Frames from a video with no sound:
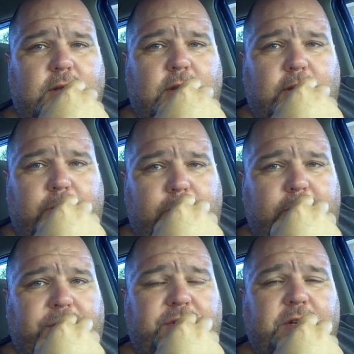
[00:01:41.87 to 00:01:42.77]
up in
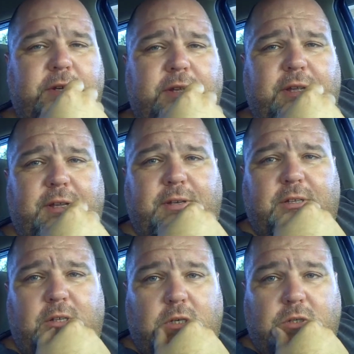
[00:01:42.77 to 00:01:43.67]
Minnesota, and
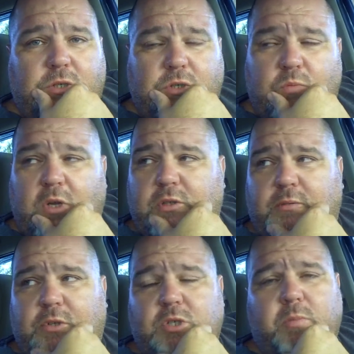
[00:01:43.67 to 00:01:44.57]
it's a
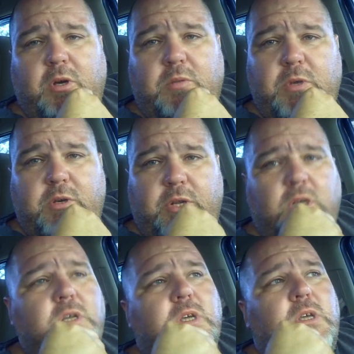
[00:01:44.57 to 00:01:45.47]
relatively small
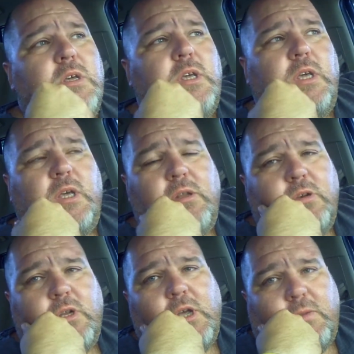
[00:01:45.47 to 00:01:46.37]
community, and